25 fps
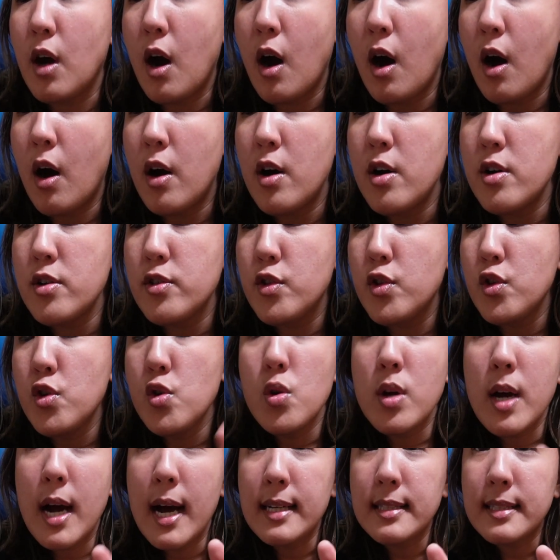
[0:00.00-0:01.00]
do you
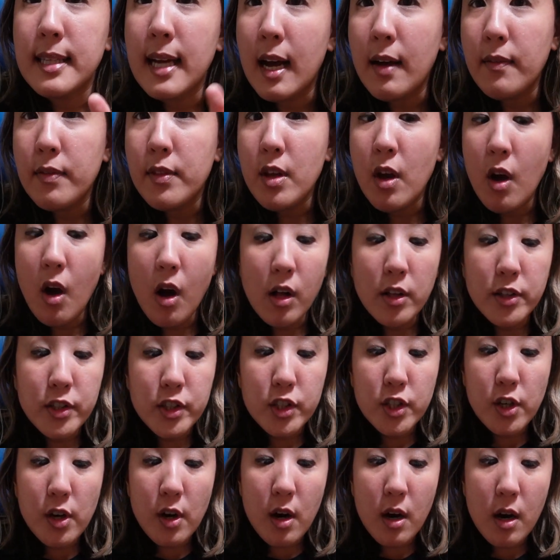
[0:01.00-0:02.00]
guys have the
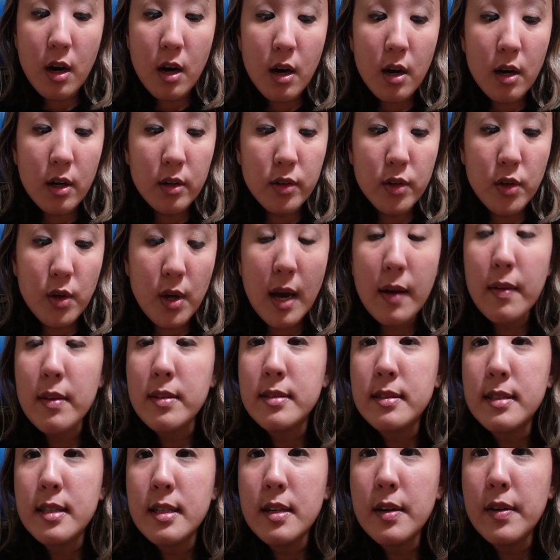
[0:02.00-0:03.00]
Ultra? Do you have the
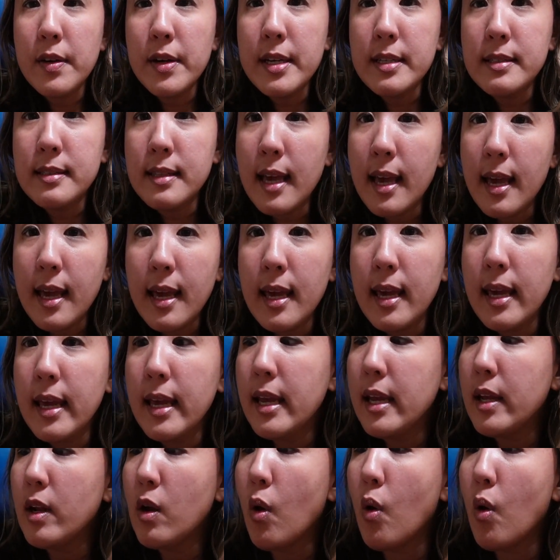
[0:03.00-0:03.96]
Series 8?